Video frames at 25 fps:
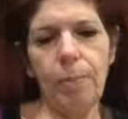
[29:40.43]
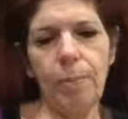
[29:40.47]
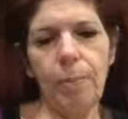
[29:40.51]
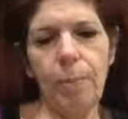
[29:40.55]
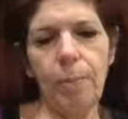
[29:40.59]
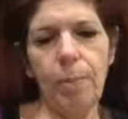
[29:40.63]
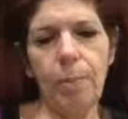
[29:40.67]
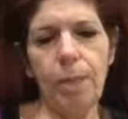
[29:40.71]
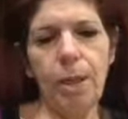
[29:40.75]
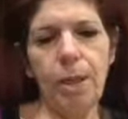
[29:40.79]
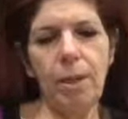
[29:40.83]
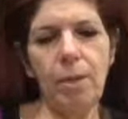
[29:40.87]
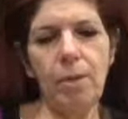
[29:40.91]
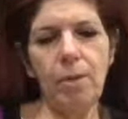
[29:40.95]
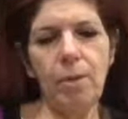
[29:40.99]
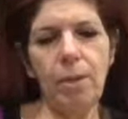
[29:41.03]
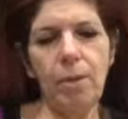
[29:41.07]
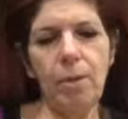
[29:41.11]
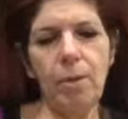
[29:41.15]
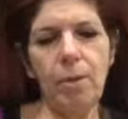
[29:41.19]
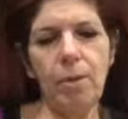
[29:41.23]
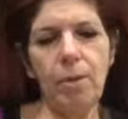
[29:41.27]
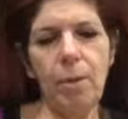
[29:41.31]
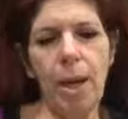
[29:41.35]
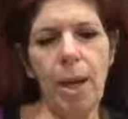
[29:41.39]
The money's
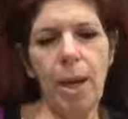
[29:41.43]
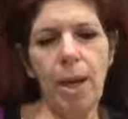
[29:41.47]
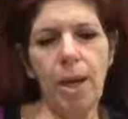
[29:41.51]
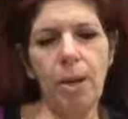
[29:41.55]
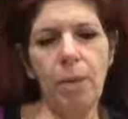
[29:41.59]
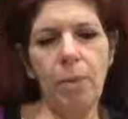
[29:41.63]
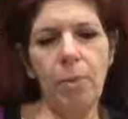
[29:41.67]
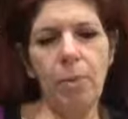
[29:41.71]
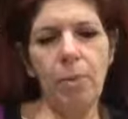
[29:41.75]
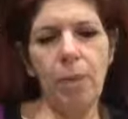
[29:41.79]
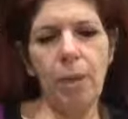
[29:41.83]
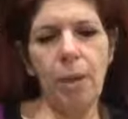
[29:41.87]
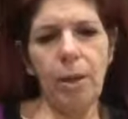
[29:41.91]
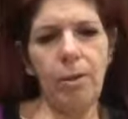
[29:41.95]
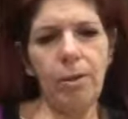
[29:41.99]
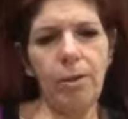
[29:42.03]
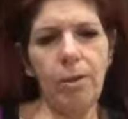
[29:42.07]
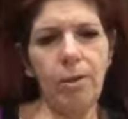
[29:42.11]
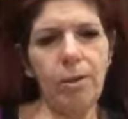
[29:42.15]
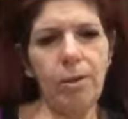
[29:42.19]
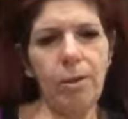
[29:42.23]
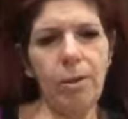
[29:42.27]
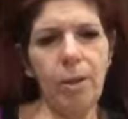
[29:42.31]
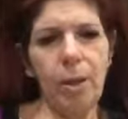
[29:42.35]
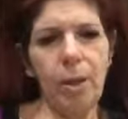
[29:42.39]
never mattered because
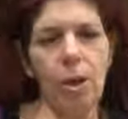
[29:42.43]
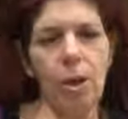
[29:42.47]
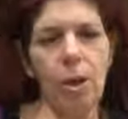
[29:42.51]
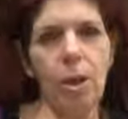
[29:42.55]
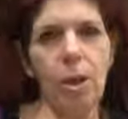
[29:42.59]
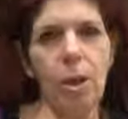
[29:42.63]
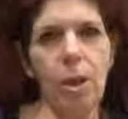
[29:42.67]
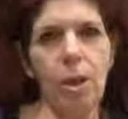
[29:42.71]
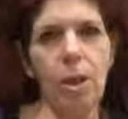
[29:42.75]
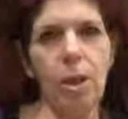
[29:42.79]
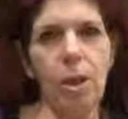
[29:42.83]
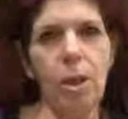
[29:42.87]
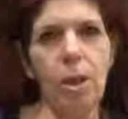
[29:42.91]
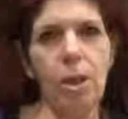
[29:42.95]
it's the calling.